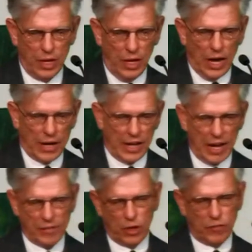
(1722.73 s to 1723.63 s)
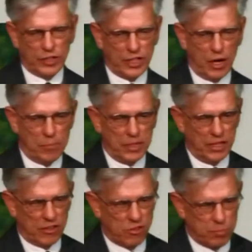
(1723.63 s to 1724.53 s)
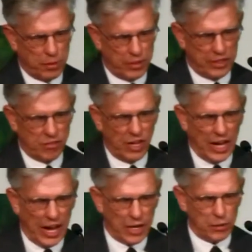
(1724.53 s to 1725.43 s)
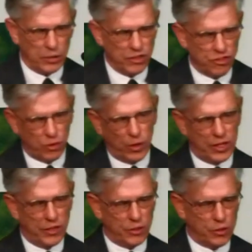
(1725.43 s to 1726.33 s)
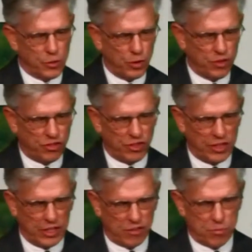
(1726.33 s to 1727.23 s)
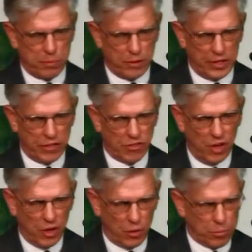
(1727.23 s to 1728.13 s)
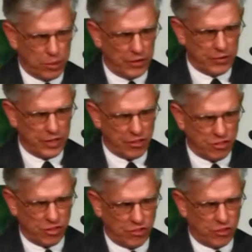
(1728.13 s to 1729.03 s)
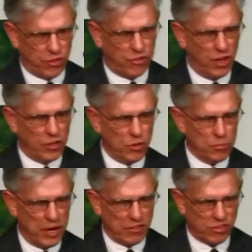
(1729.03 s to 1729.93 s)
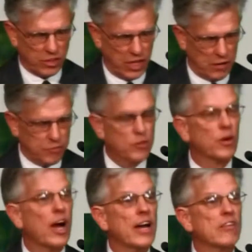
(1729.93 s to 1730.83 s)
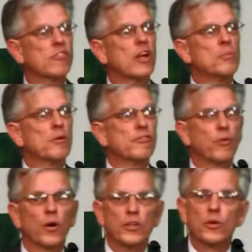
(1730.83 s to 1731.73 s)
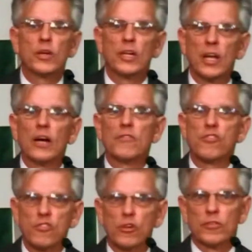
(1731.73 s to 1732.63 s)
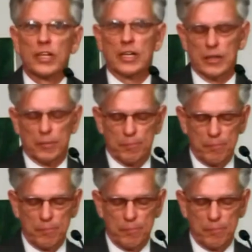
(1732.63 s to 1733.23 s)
How to have an overcoming experience, how to enjoy your Christian experience. Oh, brethren and sisters, you must love Christ before you can love serving him.